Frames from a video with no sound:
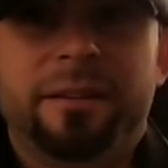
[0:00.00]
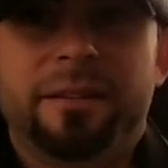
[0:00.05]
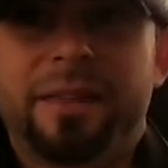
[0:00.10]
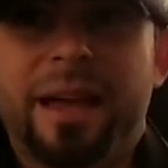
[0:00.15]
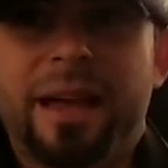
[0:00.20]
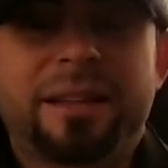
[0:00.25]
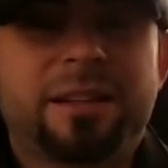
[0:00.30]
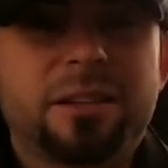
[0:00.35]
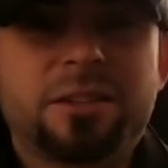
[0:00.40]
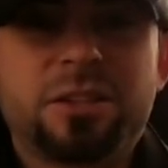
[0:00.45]

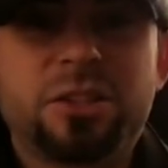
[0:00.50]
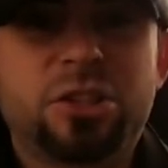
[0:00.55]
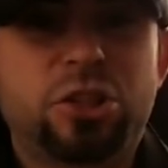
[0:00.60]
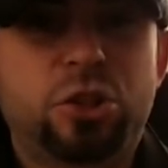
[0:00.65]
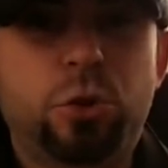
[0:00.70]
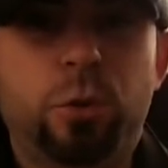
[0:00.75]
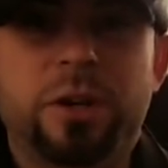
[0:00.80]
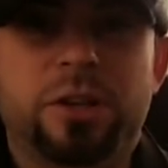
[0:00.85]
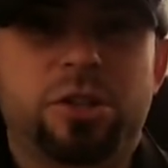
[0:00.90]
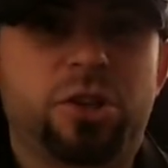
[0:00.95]
that doesn't
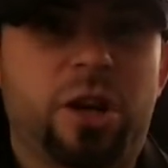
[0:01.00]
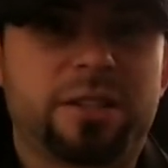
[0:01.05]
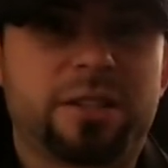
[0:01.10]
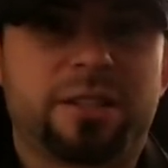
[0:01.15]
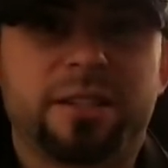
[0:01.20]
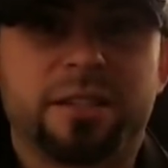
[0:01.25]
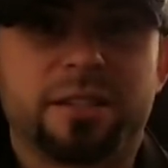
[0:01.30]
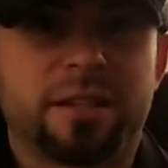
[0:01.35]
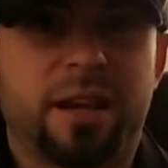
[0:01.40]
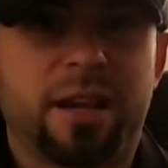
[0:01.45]
do it
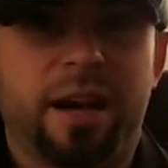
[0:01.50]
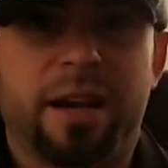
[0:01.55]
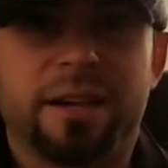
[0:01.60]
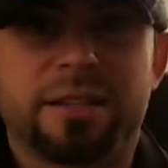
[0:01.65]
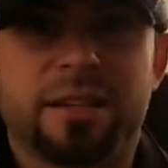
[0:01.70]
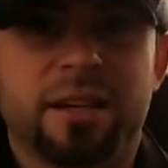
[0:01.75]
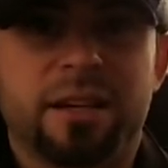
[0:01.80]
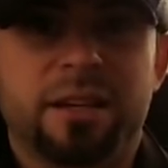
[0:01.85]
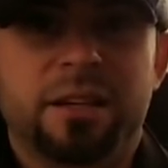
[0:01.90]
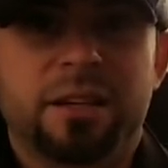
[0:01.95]
justice,
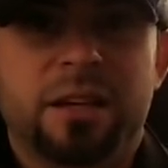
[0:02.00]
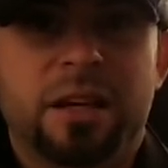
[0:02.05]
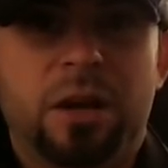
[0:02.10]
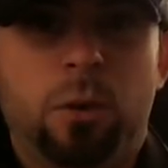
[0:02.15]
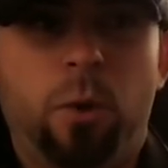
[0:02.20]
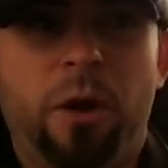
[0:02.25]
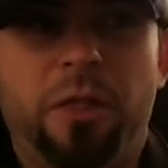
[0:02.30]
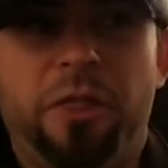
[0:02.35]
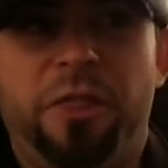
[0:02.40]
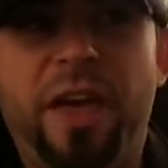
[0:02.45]
guys.
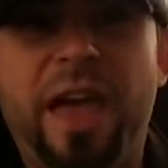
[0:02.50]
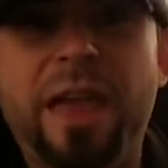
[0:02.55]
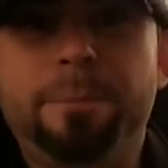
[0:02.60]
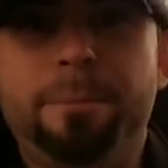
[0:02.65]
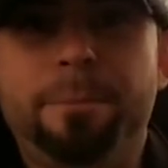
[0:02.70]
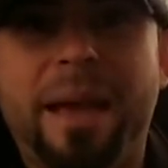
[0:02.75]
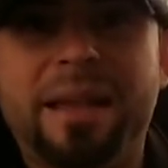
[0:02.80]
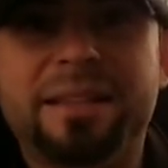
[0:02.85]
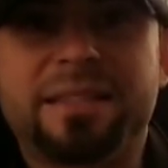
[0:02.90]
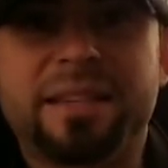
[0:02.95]
What they
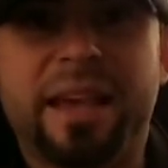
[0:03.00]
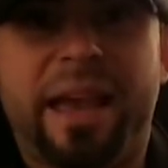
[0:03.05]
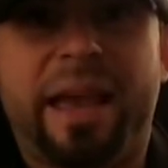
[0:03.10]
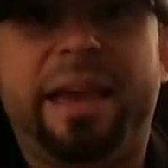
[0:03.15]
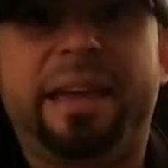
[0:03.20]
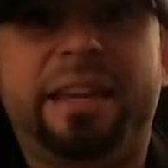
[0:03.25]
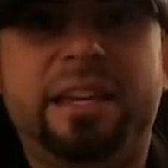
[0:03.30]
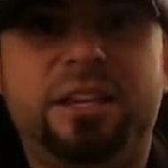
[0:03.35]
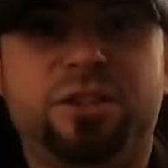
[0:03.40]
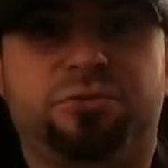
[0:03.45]
meant to
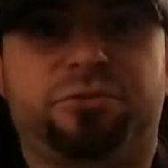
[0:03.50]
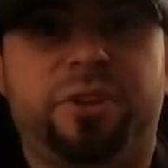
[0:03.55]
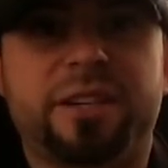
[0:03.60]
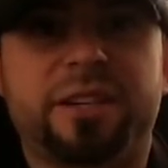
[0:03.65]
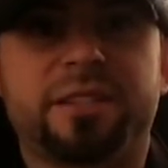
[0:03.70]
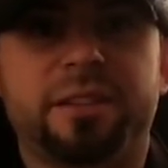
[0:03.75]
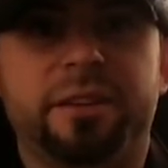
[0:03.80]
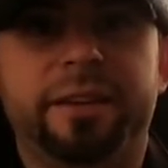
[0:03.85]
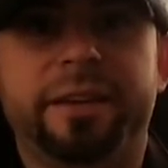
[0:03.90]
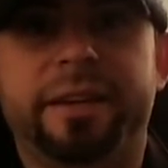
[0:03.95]
80s
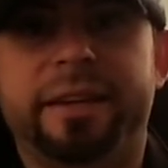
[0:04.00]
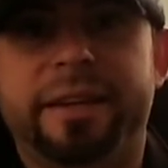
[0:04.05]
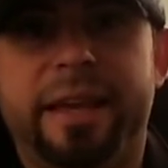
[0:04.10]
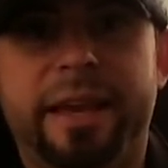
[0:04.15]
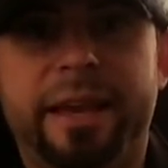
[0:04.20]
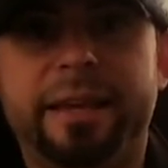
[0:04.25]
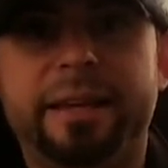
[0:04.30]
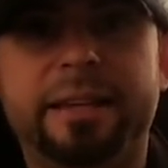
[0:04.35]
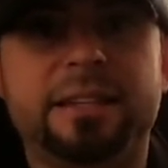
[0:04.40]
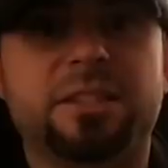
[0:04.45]
wrestling and
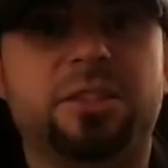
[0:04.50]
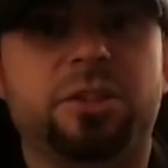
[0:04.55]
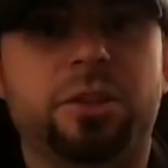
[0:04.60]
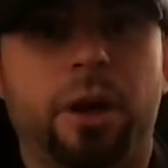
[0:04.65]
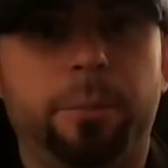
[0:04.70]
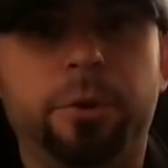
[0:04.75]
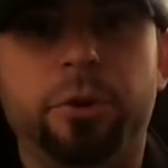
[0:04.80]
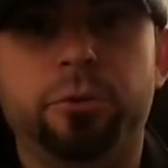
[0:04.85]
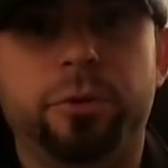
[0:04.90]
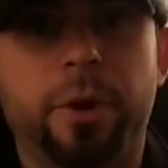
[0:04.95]
80s
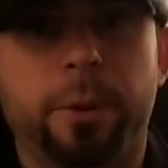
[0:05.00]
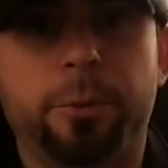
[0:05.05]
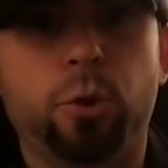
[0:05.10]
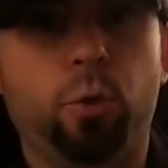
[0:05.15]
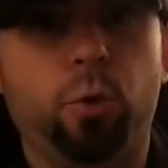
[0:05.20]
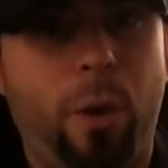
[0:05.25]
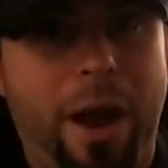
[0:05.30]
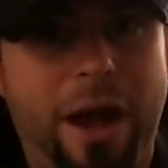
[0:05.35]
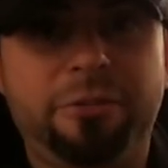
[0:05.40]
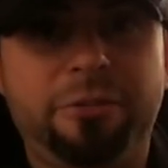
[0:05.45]

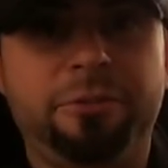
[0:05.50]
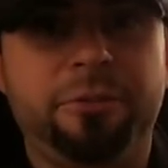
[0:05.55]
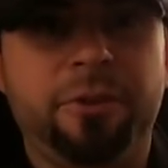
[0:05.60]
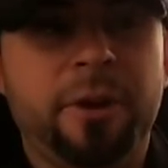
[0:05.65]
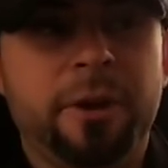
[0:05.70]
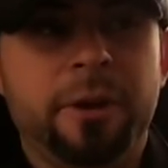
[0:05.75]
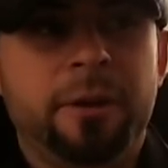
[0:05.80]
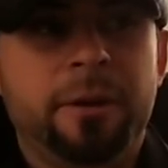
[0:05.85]
WWF,